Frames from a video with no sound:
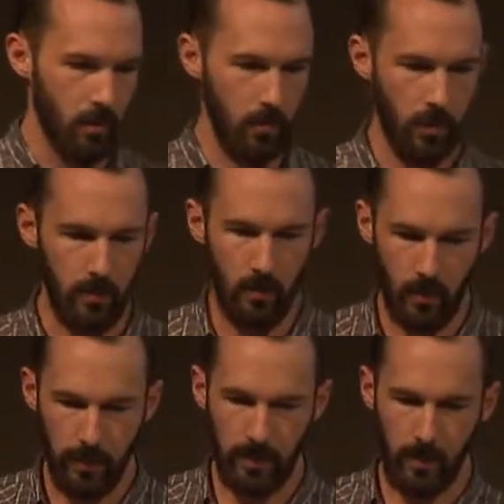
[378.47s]
we, we
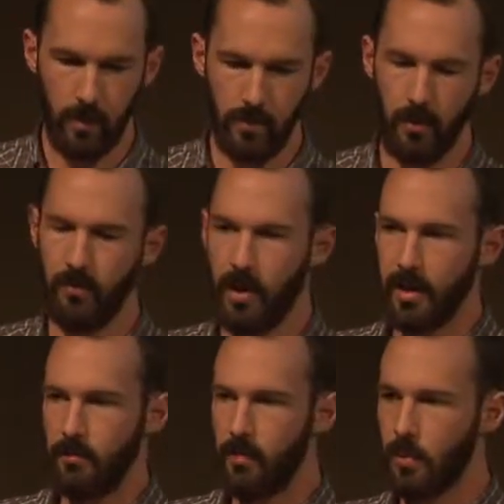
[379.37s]
really want to
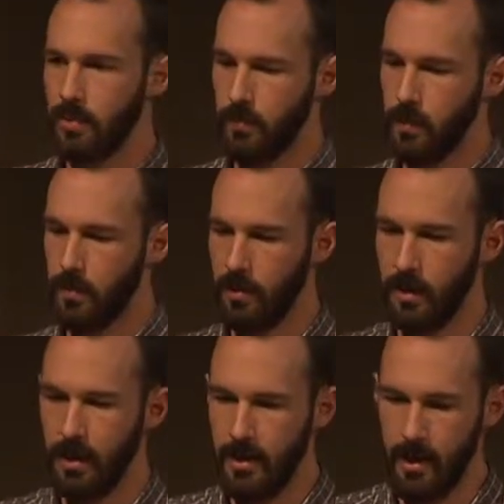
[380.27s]
provide multiple,
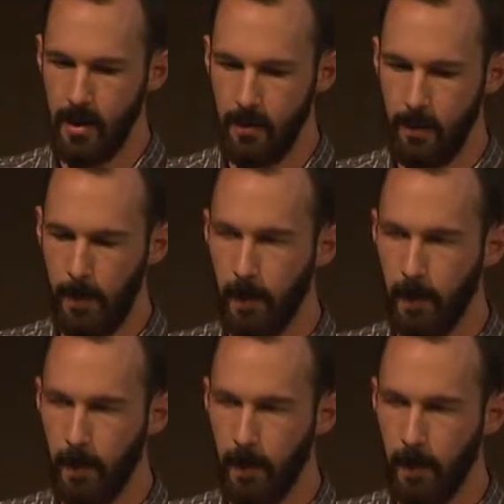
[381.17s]
um,